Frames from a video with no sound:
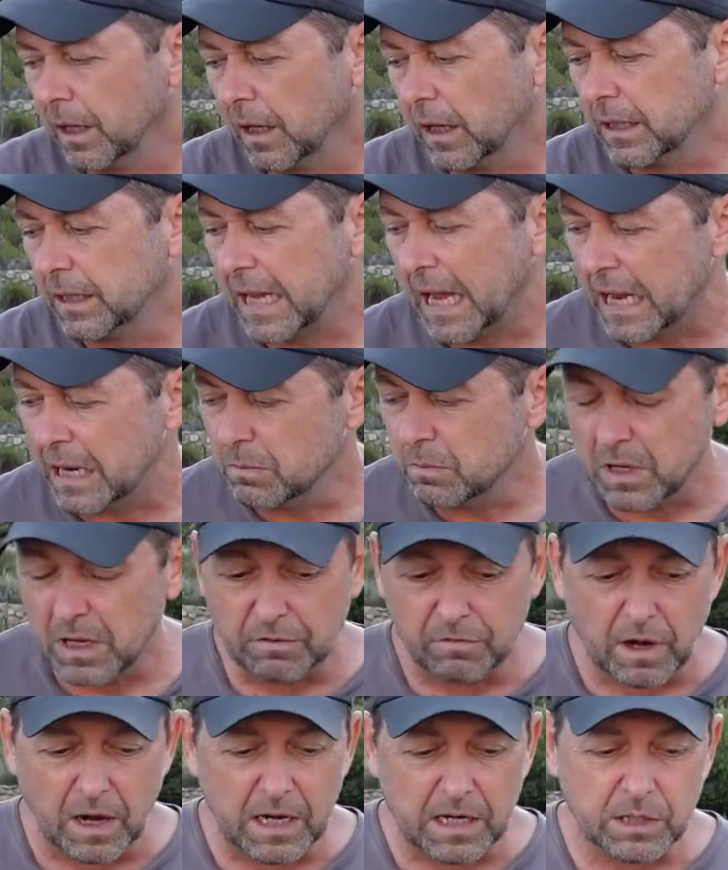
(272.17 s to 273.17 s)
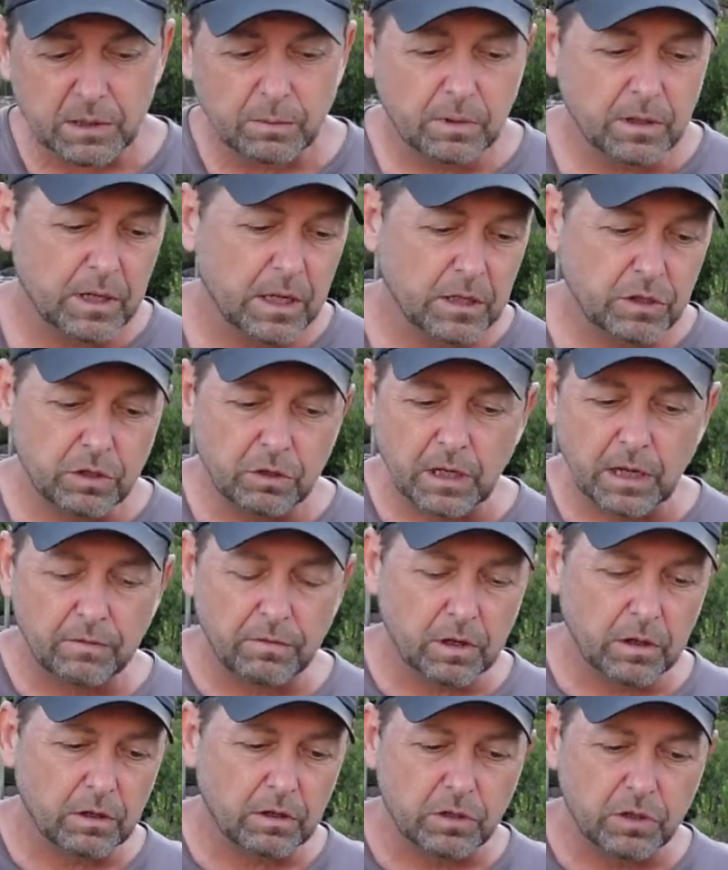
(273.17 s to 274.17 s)
It can be advisable that you give it
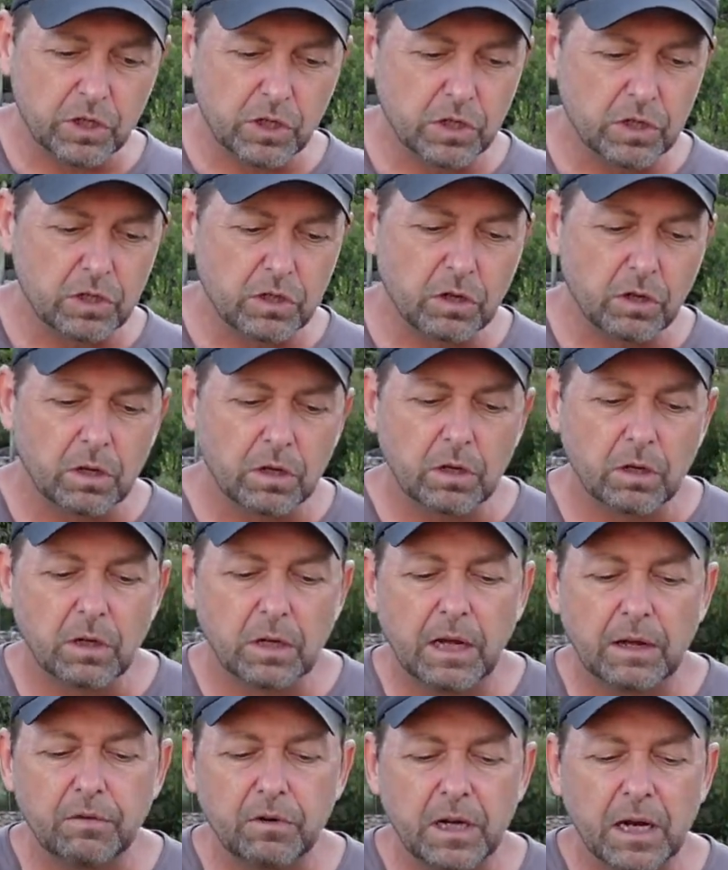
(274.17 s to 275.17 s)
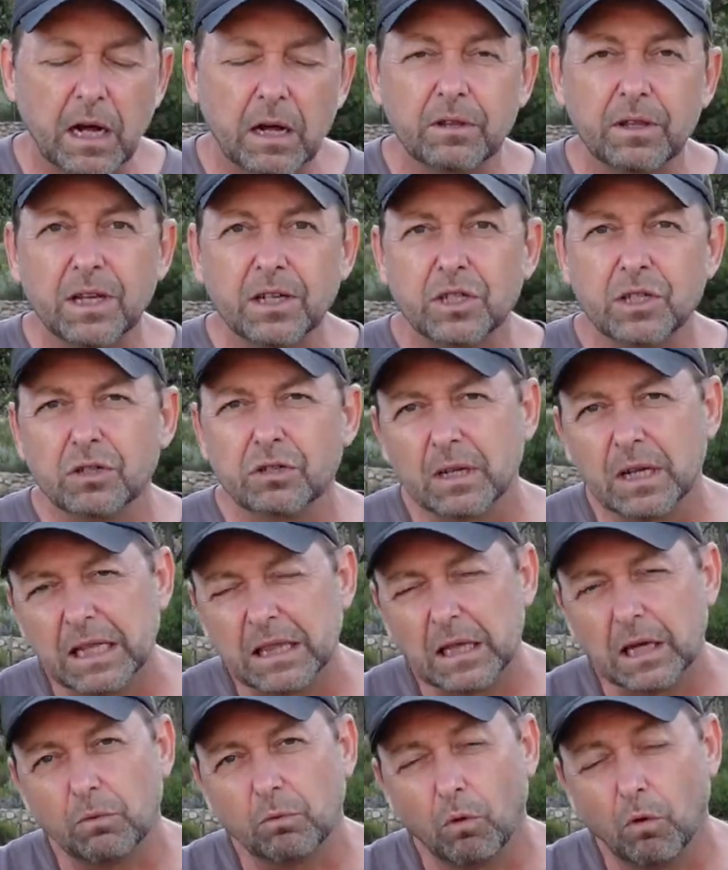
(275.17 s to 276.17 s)
a good stir every now and then, just to get
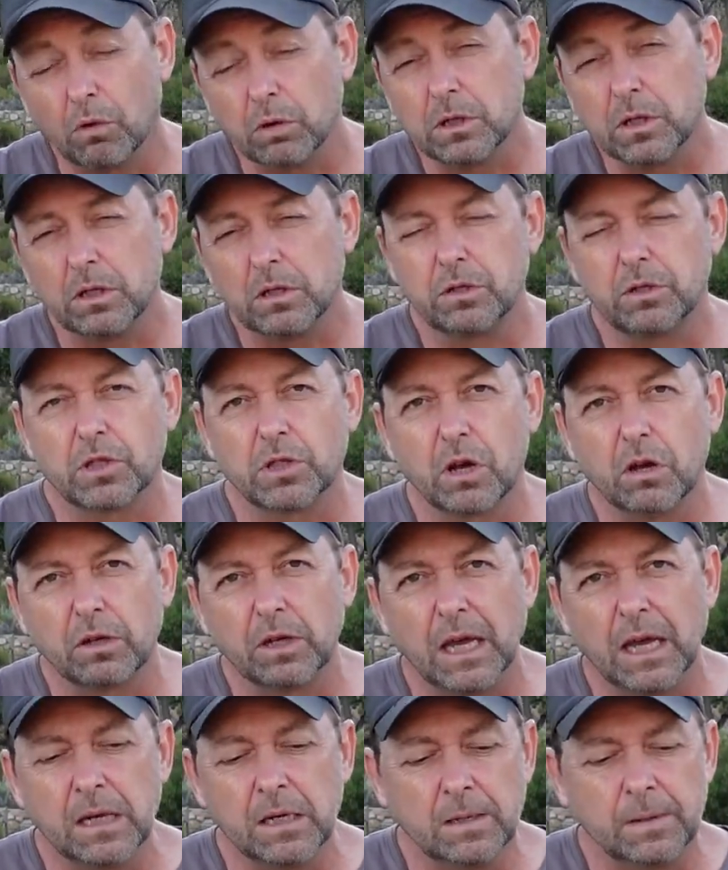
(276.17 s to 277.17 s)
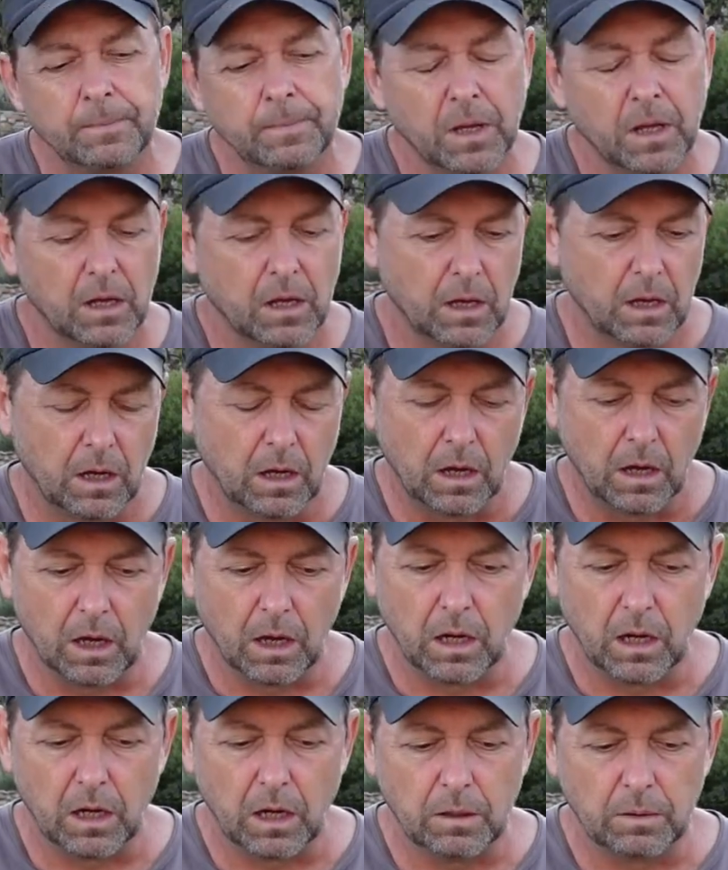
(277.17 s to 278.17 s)
that water to soak in.
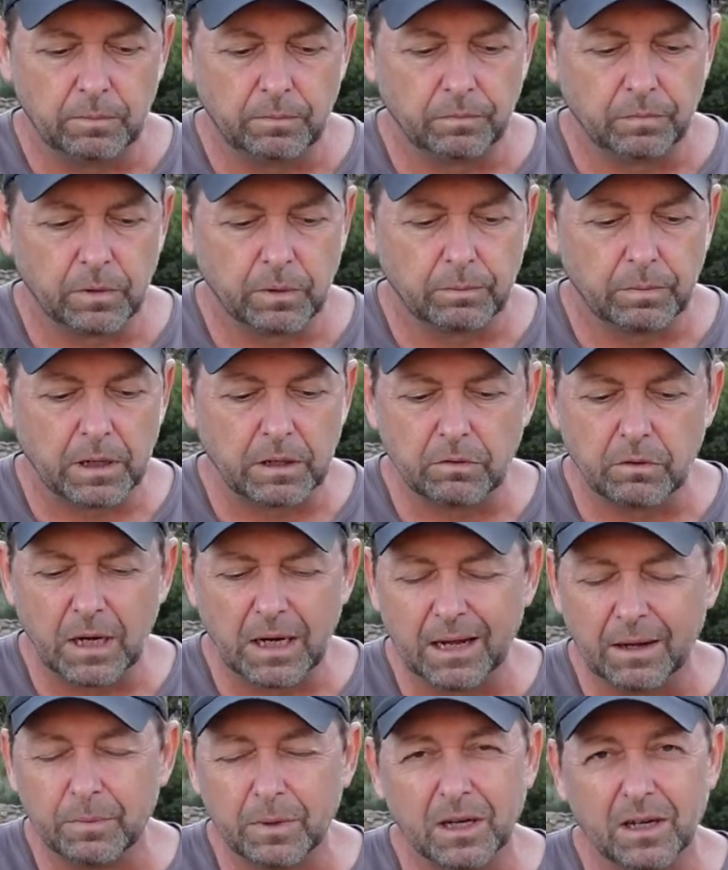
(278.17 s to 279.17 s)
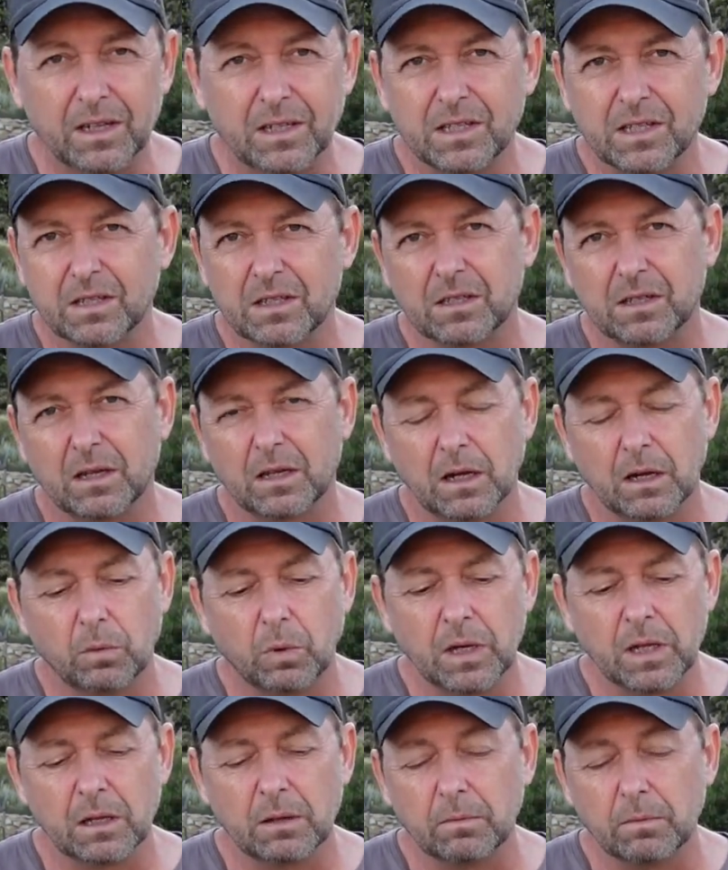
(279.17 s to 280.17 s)
But really, I mean, it's
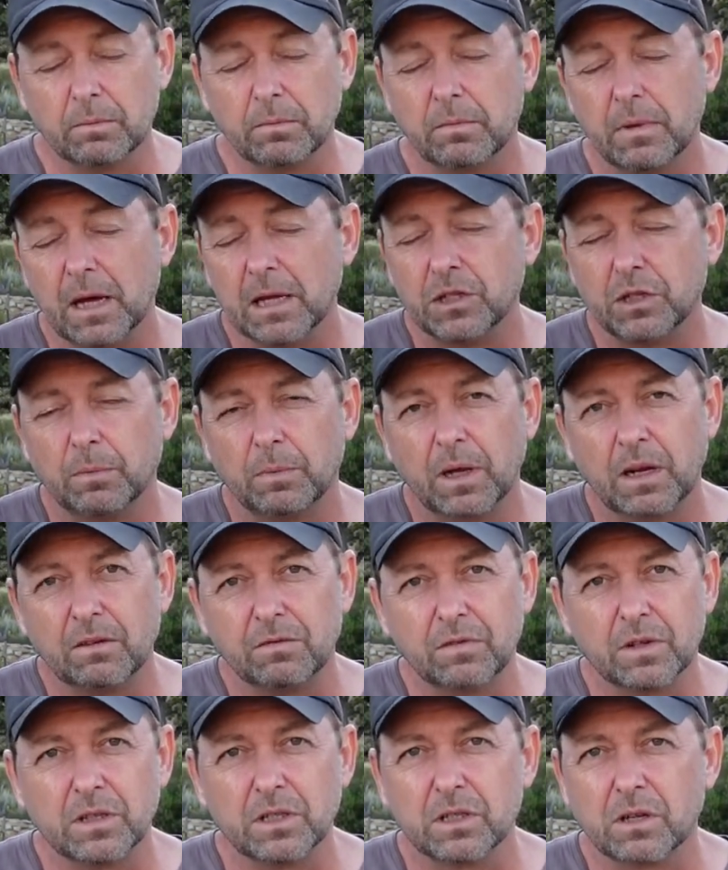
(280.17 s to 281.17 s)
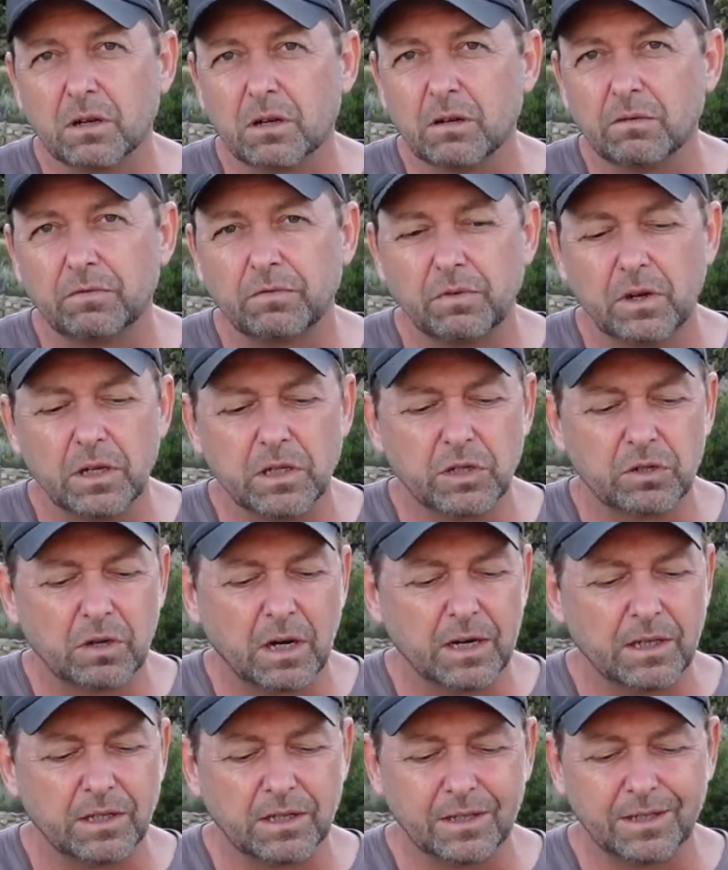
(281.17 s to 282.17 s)
one of the major benefits of
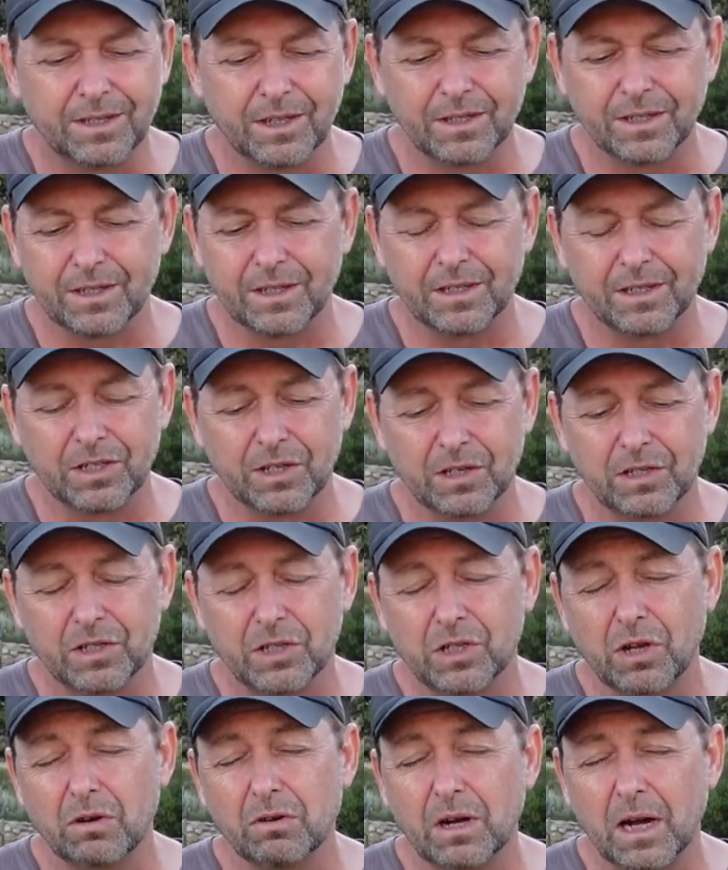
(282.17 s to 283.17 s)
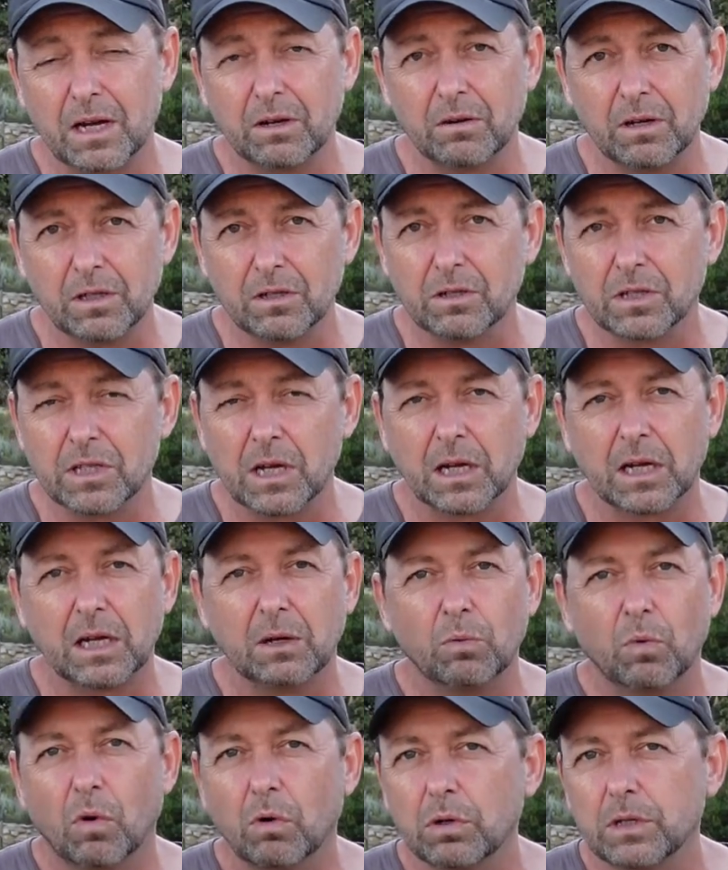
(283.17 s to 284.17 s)
freeze-dried is it's so hungry to suck in
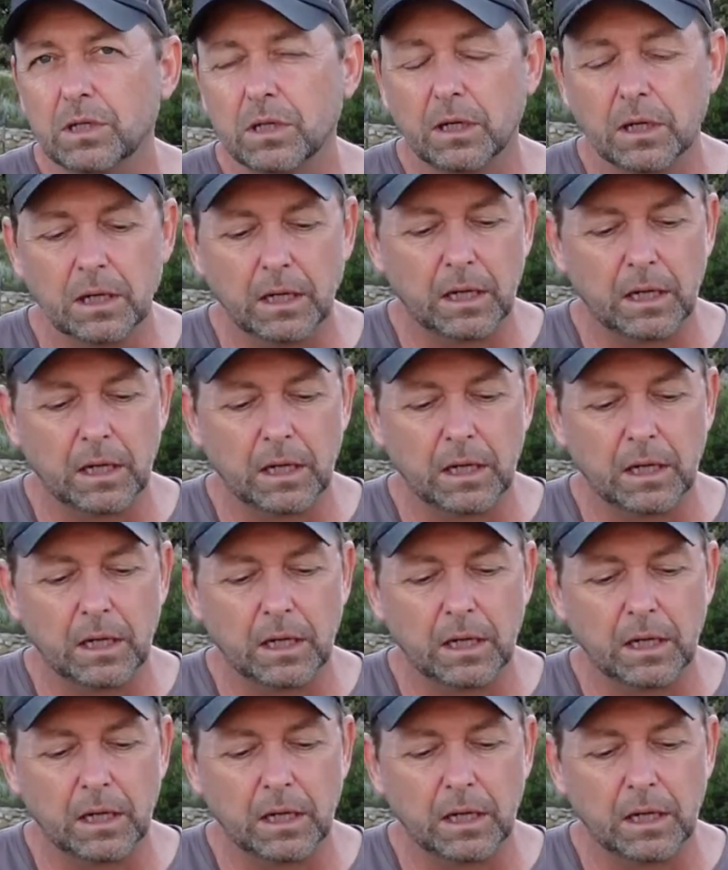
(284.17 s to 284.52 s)
water,